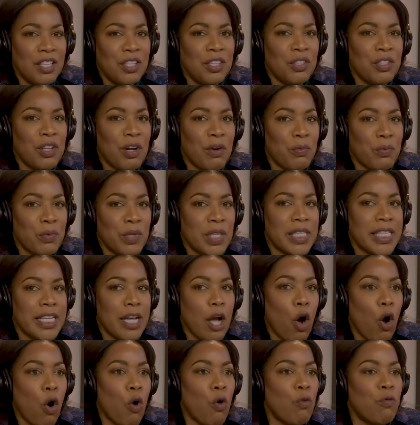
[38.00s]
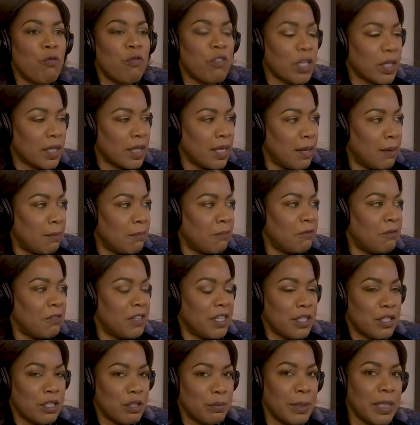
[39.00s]
You don't really overcome
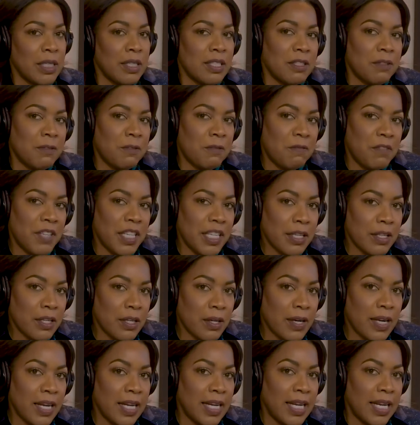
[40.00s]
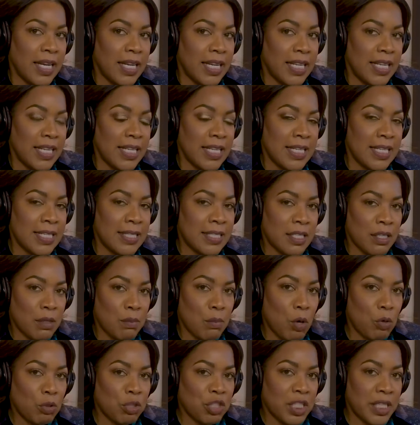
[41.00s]
fears because fear is an
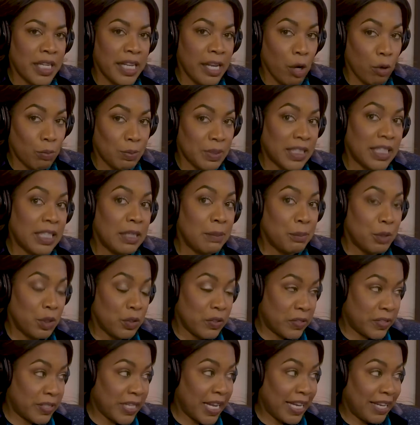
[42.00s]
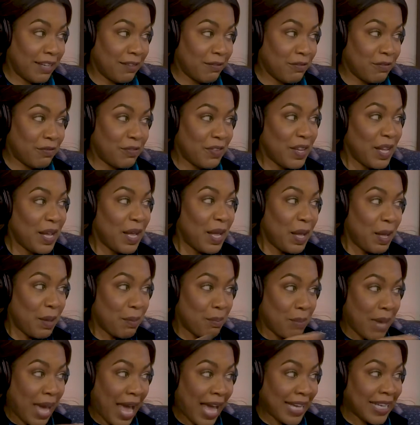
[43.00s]
emotion that helps keep you safe.
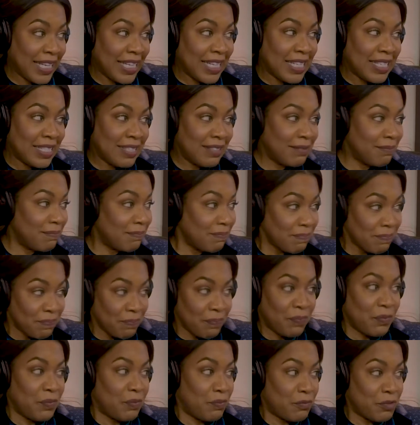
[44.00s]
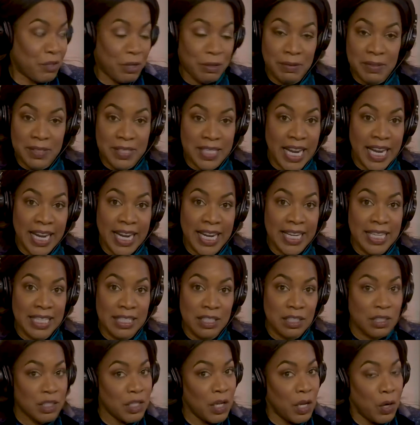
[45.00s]
Back in certain
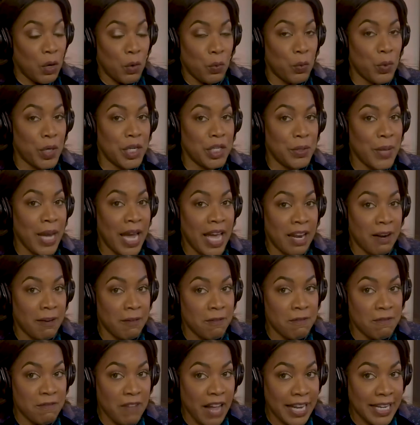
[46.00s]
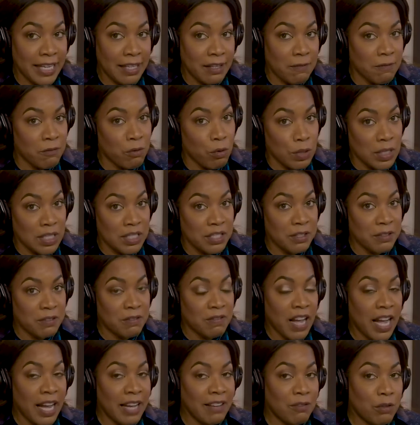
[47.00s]
days where you had a fight for
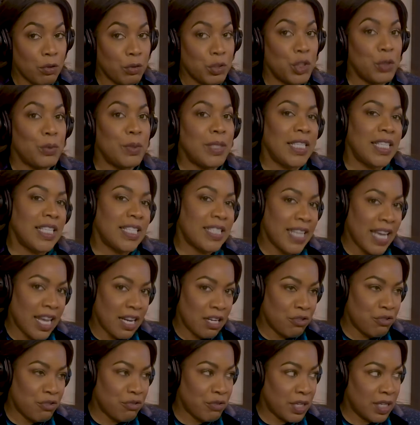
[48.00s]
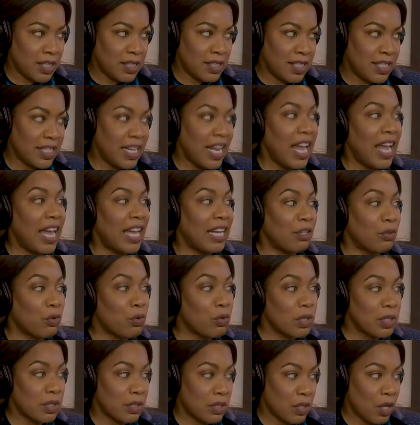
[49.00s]
survival, you needed that adrenaline and
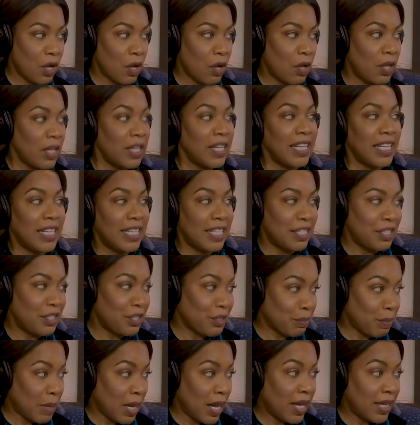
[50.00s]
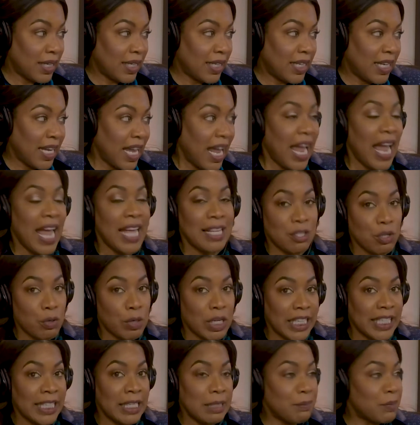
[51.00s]
cortisol in your body. So
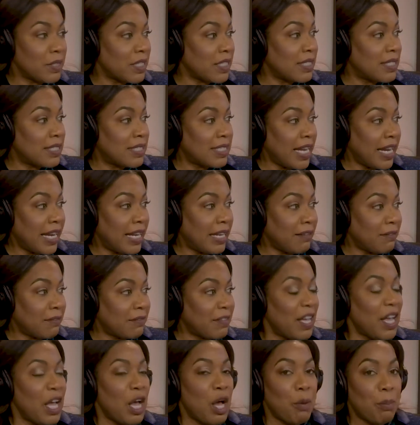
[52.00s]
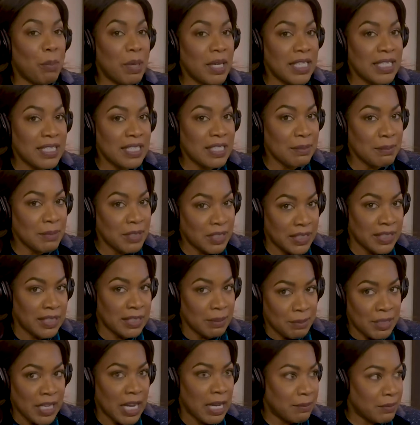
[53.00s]
it keeps us safe. But
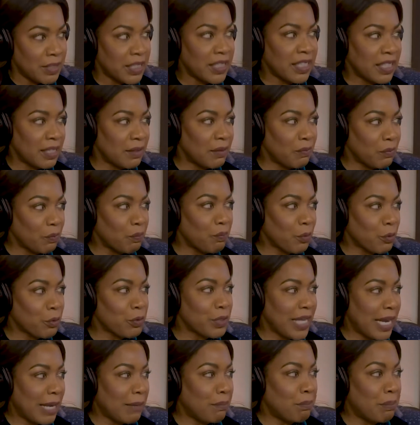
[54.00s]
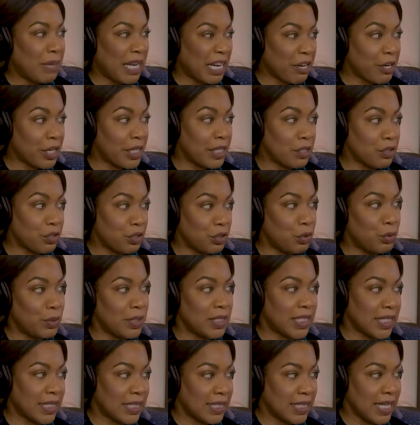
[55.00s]
sometimes it can create barriers to
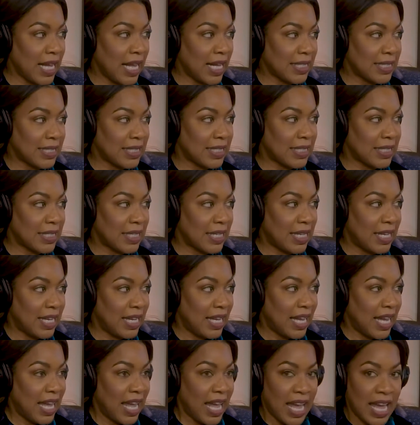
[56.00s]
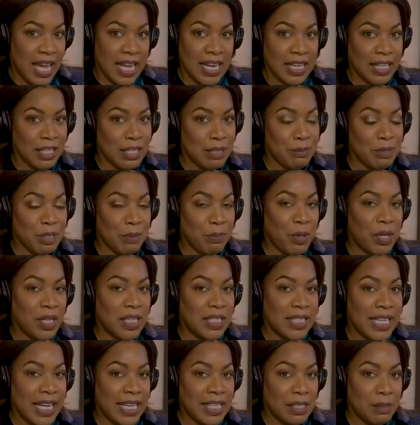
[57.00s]
success. And it comes up on a
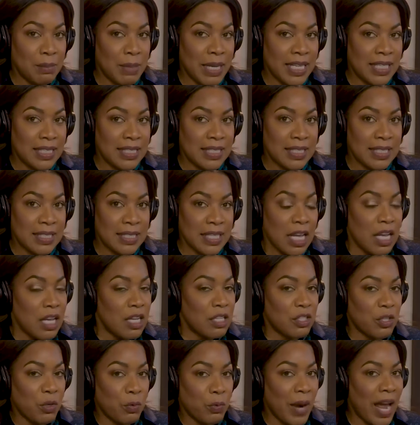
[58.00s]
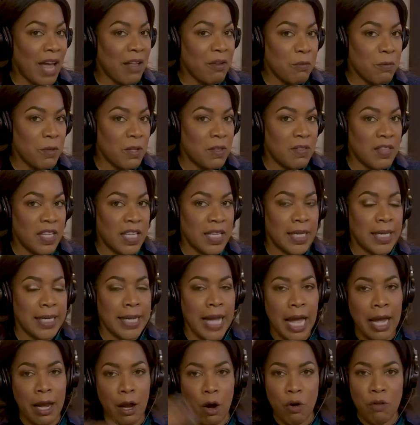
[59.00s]
daily basis. So rather than thinking
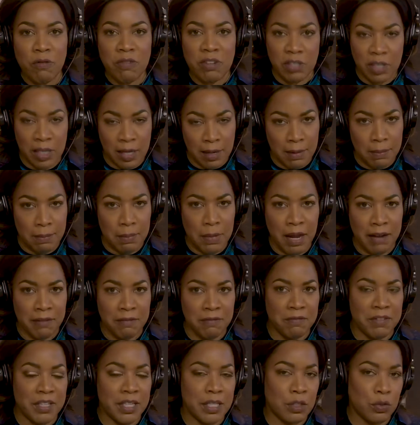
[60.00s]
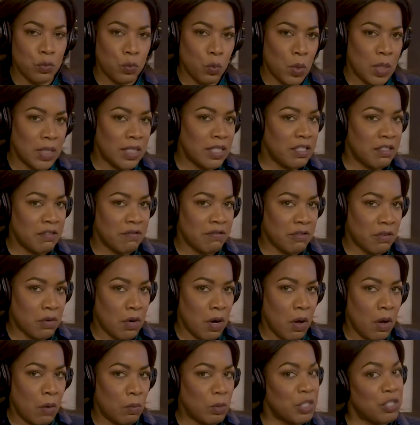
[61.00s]
I overcome my fears once and for
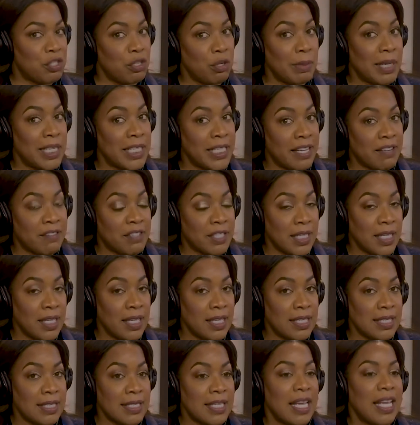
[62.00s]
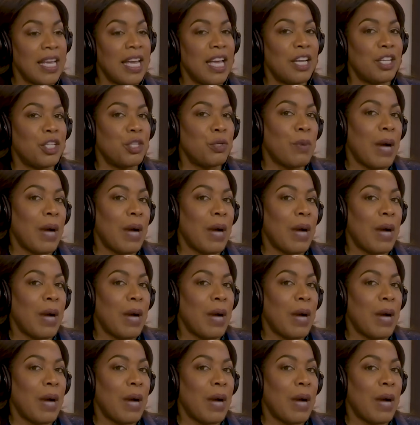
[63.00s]
all, which nobody ever does, you